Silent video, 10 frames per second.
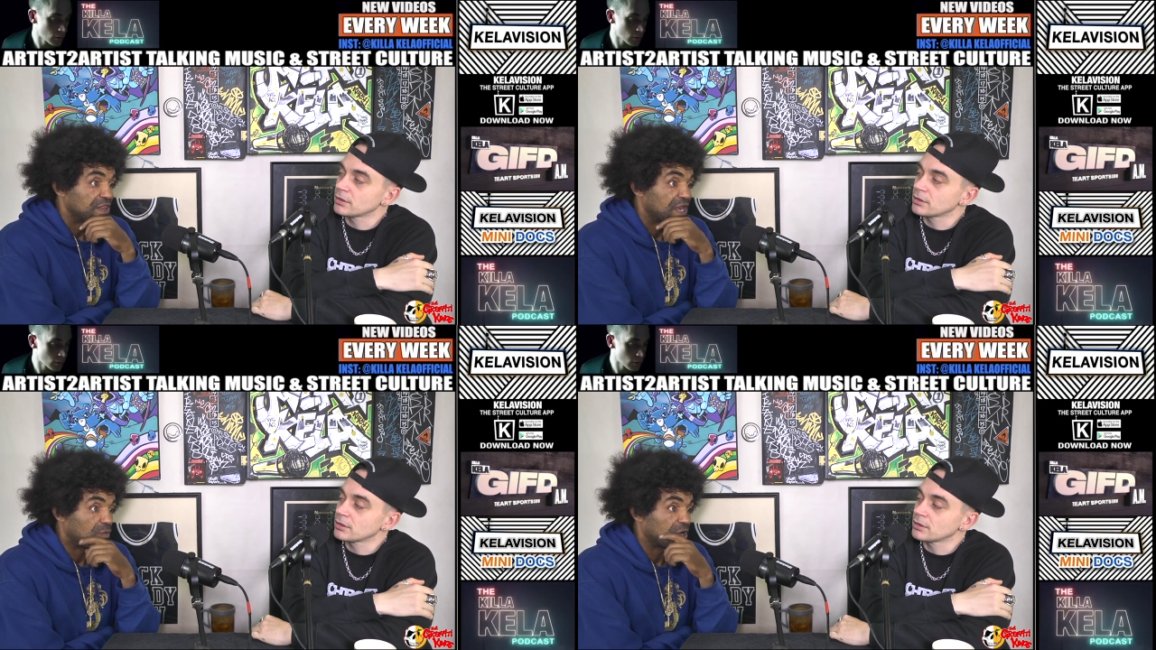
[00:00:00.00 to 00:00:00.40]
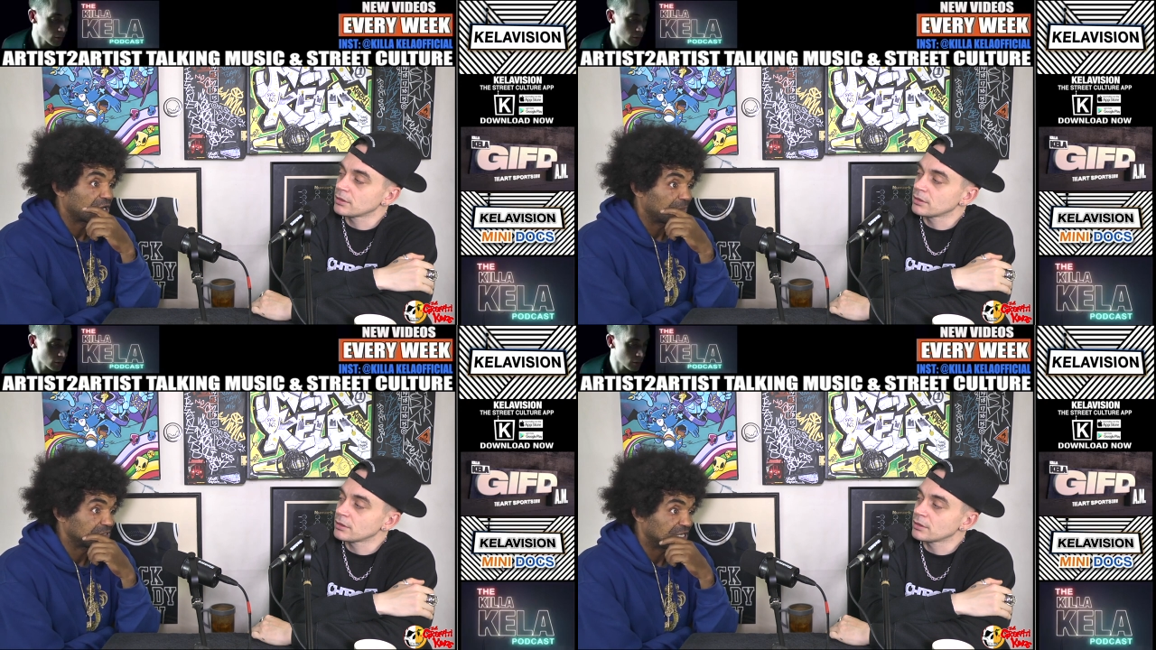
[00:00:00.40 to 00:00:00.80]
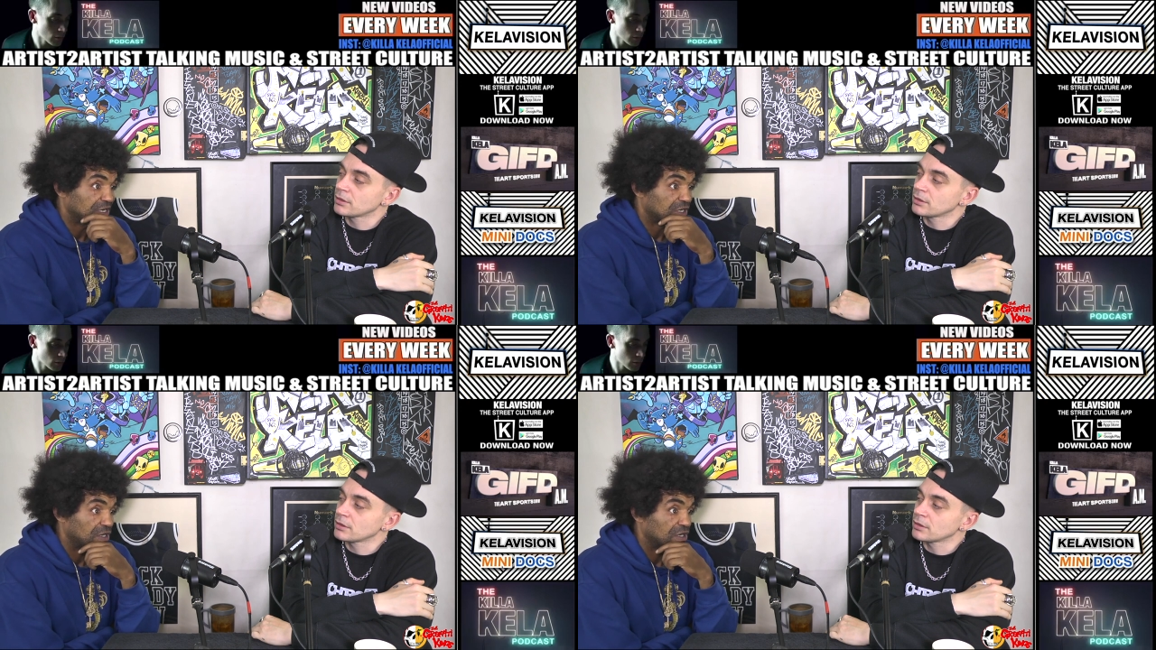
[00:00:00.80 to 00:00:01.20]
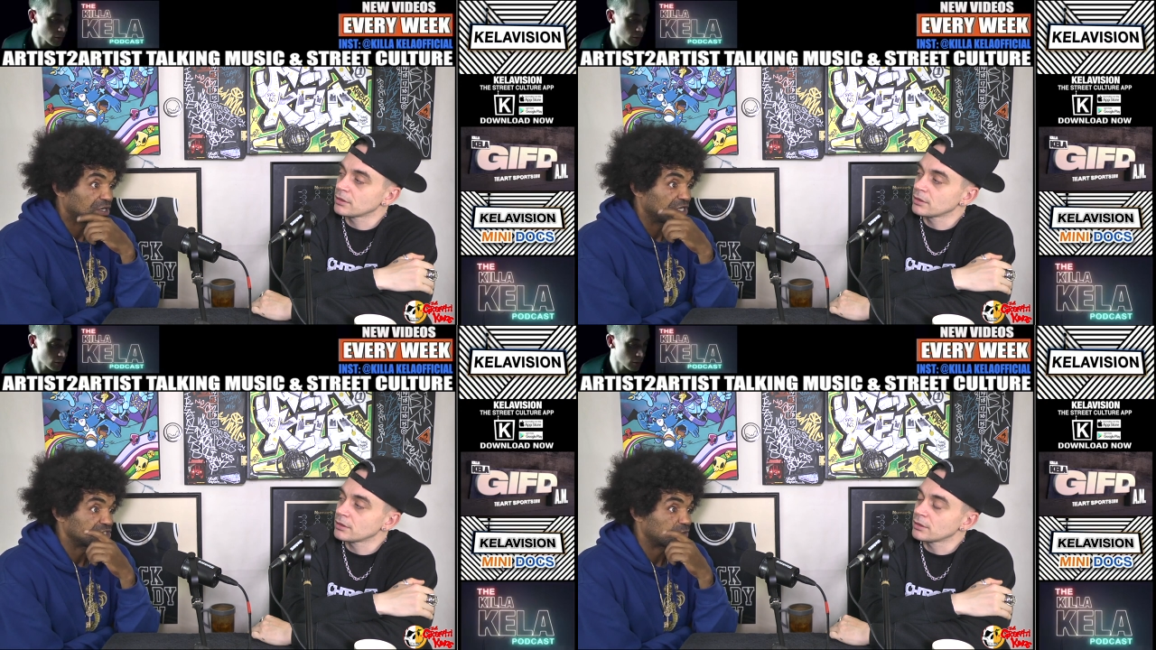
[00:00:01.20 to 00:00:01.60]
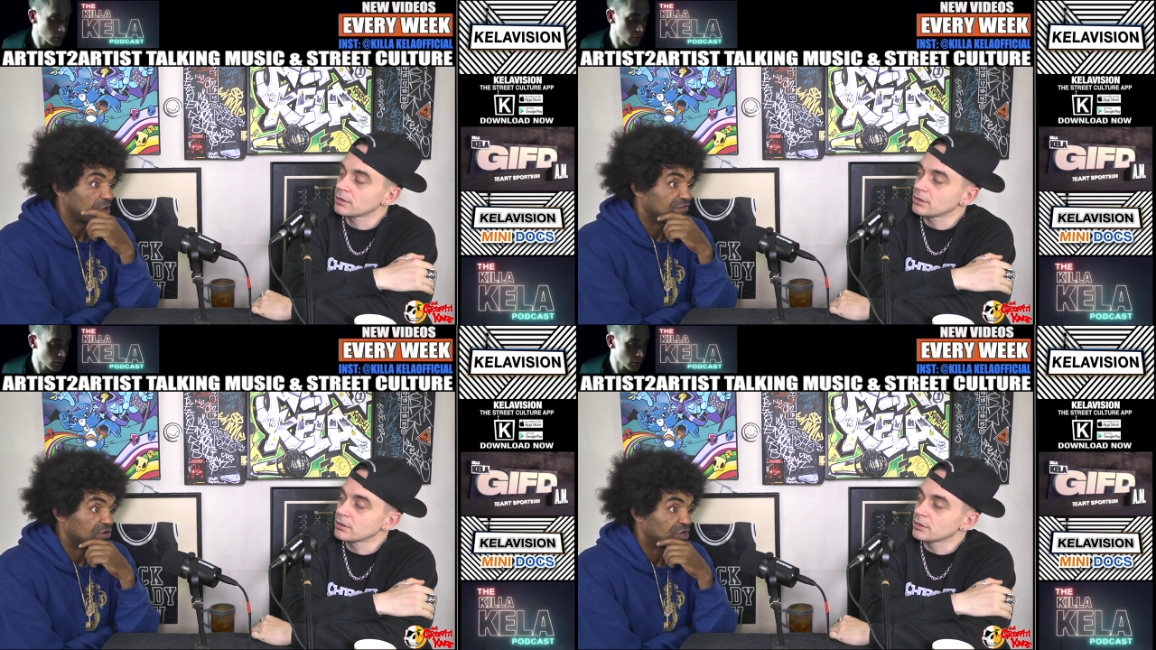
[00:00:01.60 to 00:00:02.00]
Speaker 1: Then I woke up at ten o'clock. At
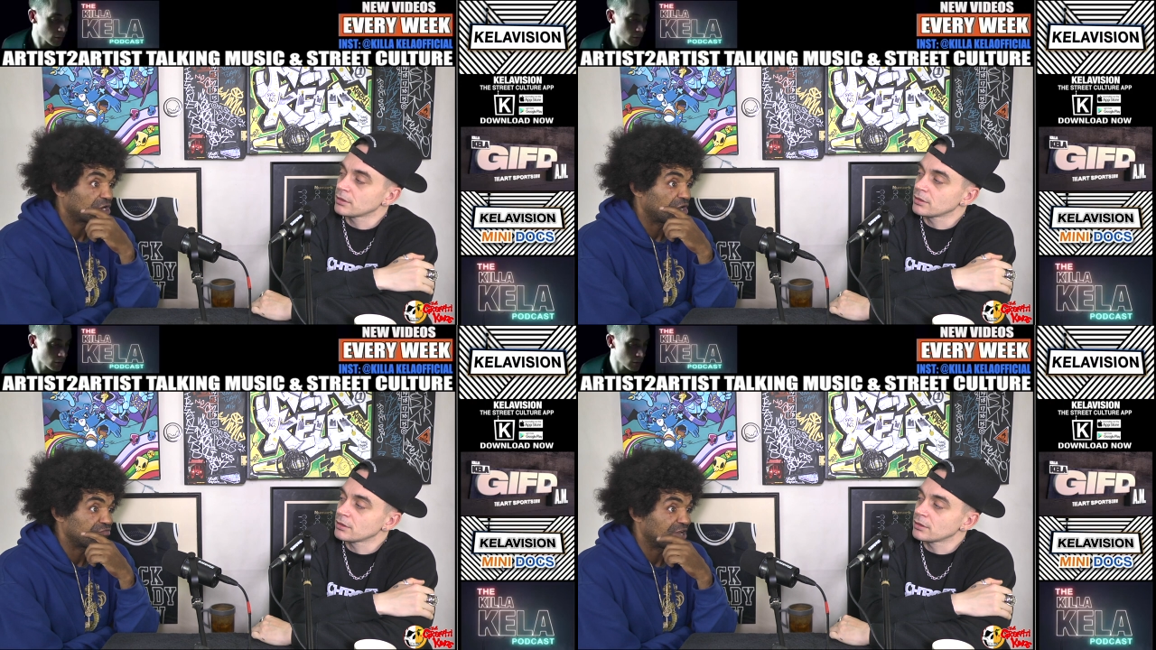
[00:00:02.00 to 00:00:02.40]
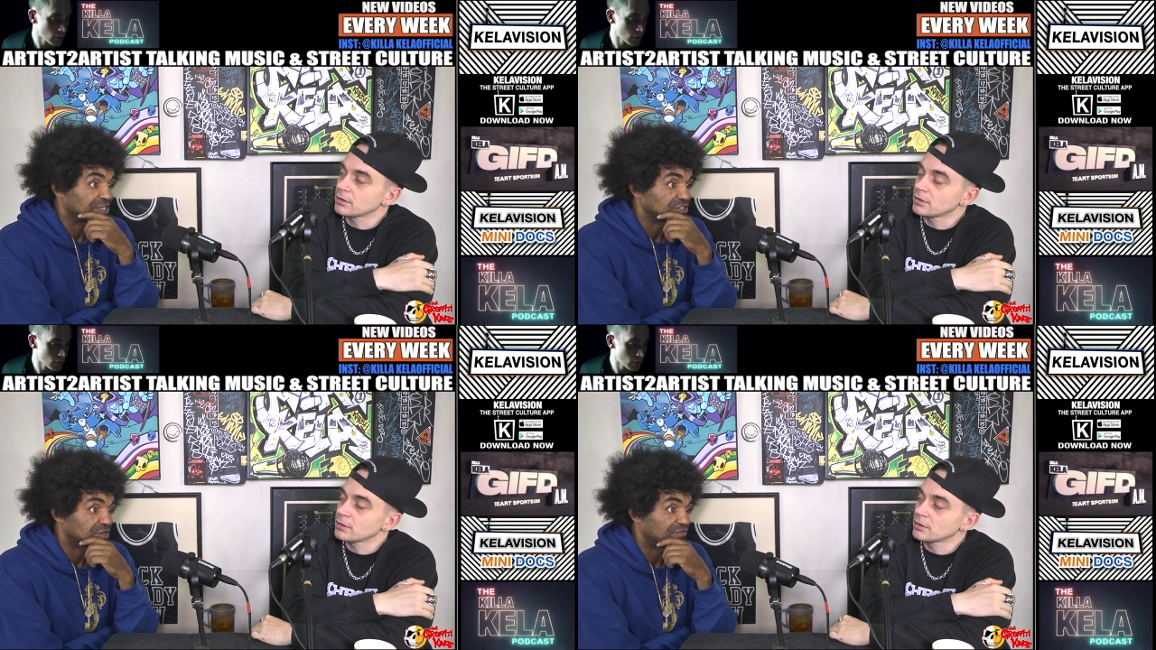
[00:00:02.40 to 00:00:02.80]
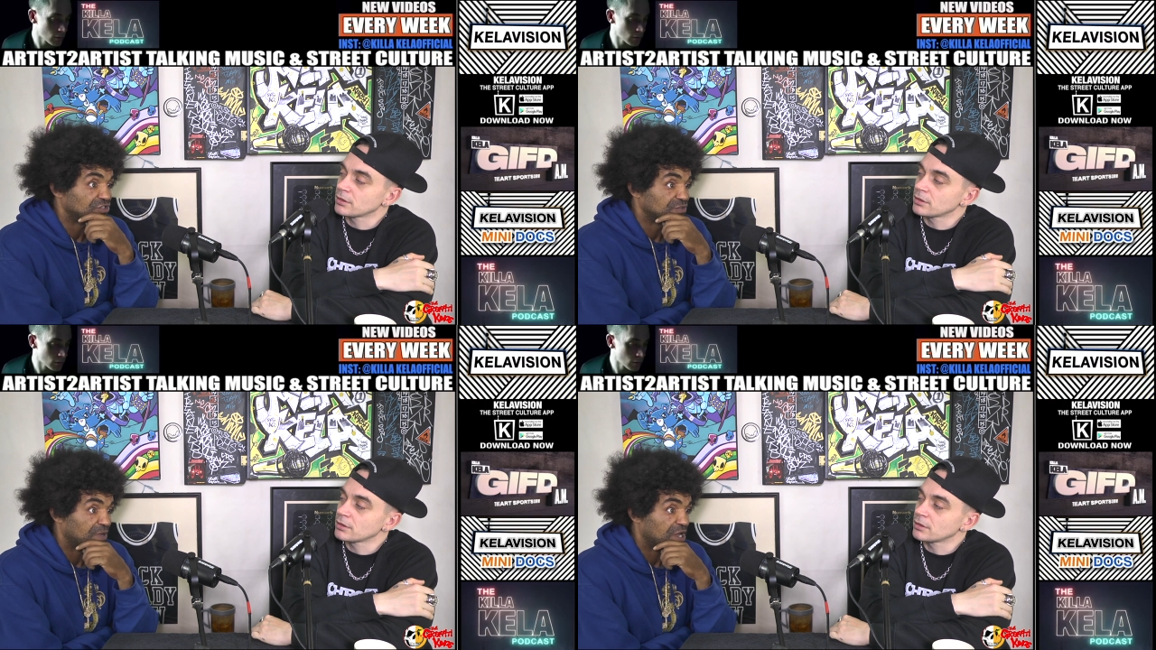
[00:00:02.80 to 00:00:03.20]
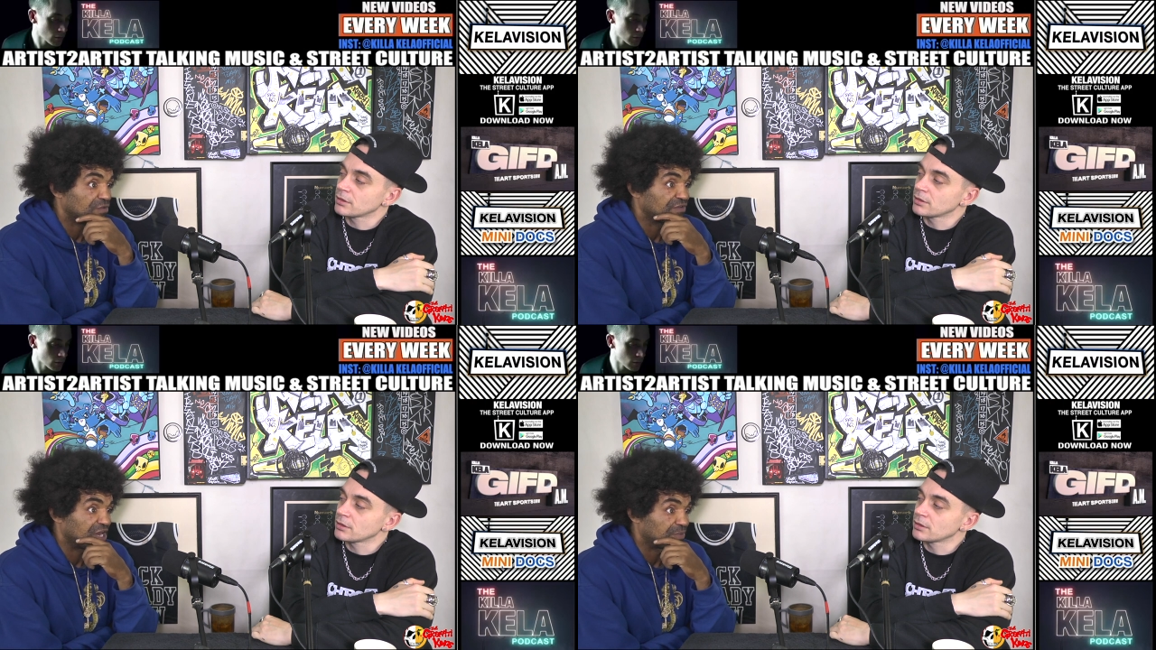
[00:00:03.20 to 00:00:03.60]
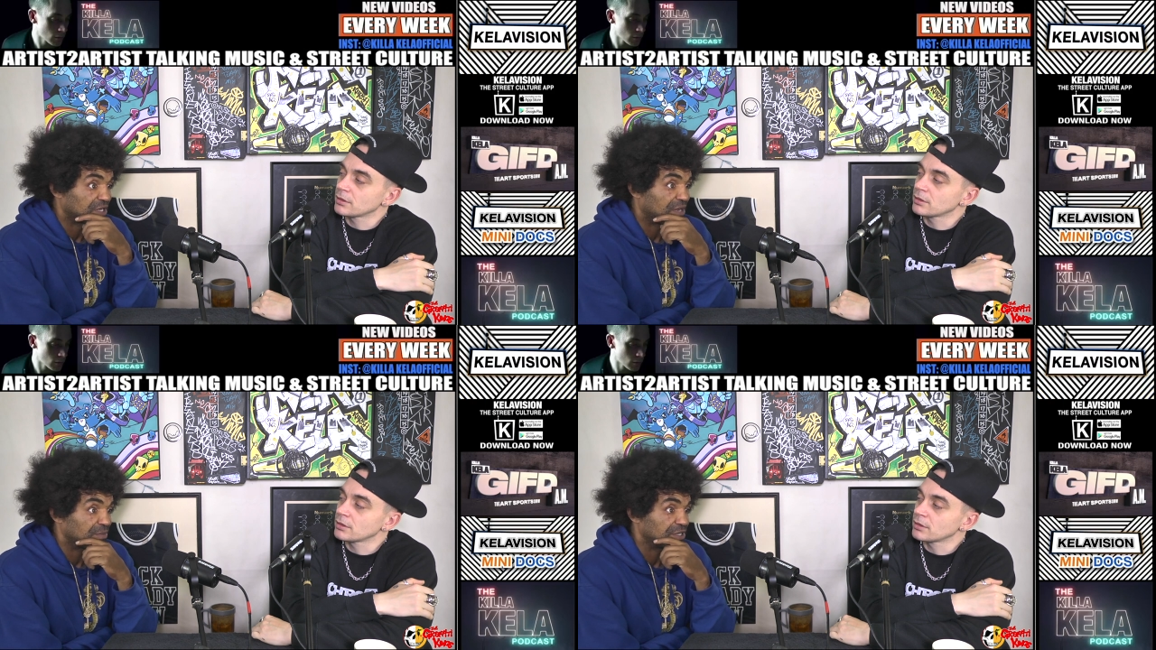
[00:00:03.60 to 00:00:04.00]
twelve o'clock, I arranged to have a spar with an
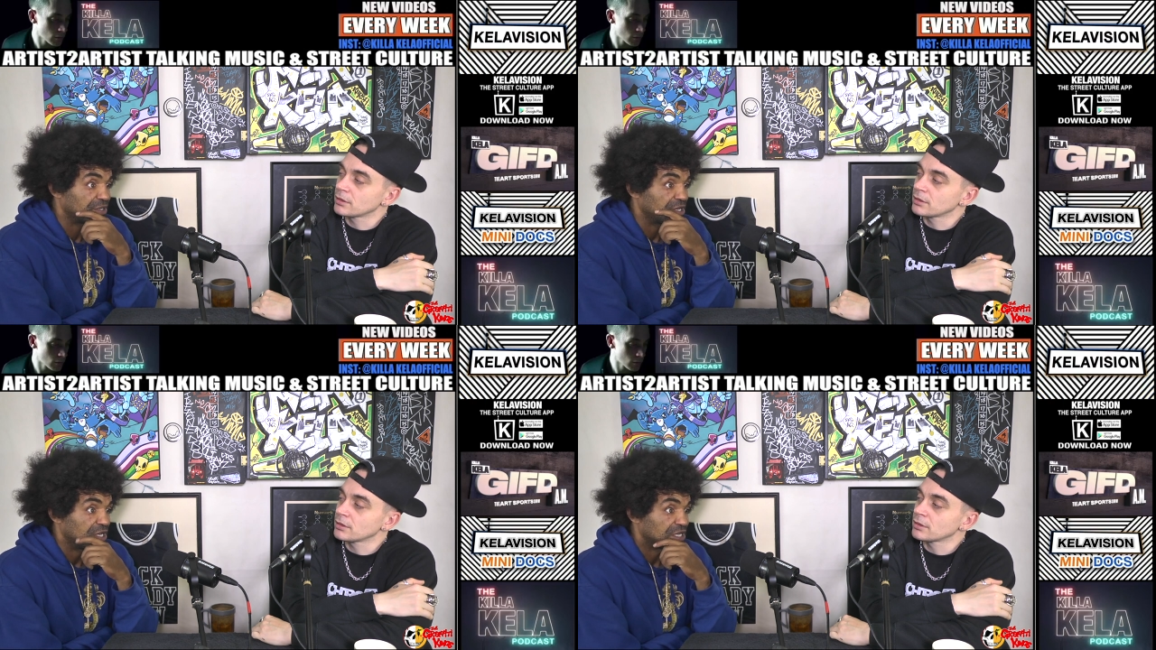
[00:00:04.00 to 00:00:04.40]
up-and-coming